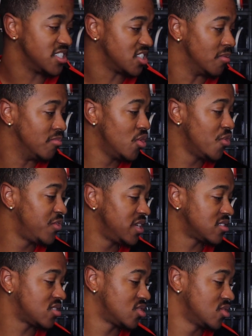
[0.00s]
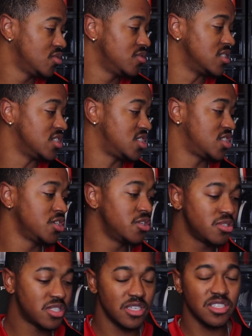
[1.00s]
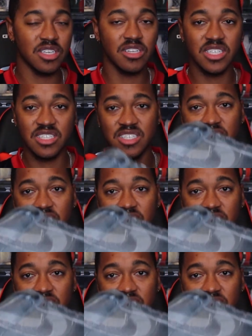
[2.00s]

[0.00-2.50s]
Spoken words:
so moving to the shoes. So this